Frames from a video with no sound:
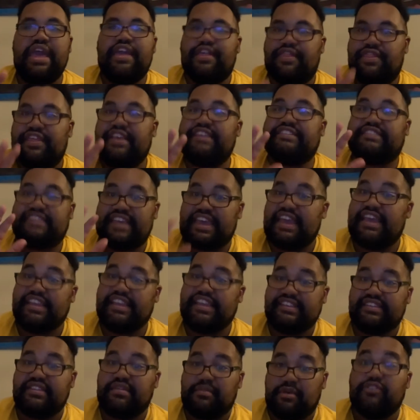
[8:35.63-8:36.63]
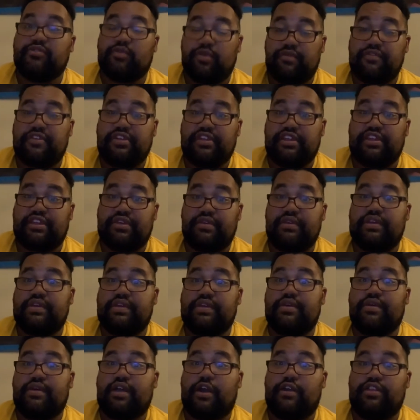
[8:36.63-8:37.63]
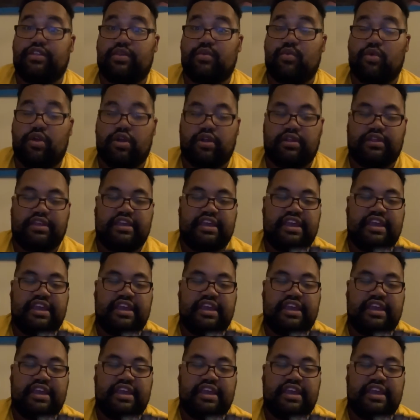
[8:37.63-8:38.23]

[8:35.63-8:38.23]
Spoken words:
This is the most revealing Yu-Gi-Oh! Card in the world.